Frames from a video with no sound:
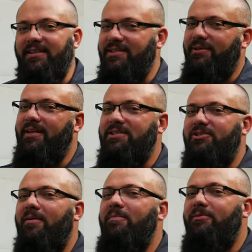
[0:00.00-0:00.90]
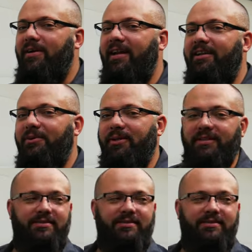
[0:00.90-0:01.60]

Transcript: So let's jump right into it.